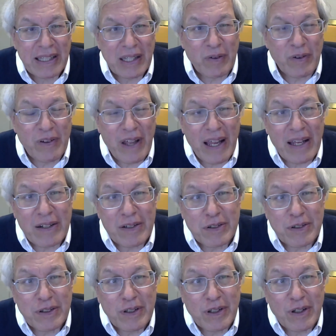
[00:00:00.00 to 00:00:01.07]
that we
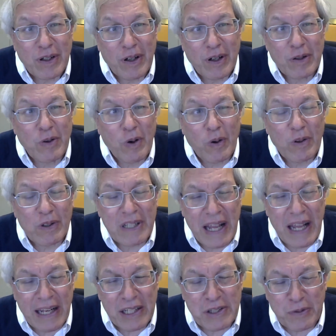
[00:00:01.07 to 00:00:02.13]
entered a golden
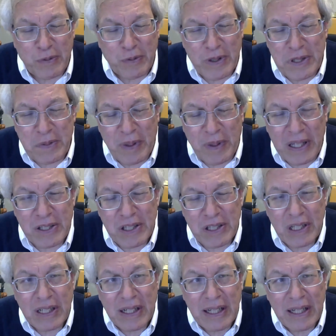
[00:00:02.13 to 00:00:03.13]
age of free speech.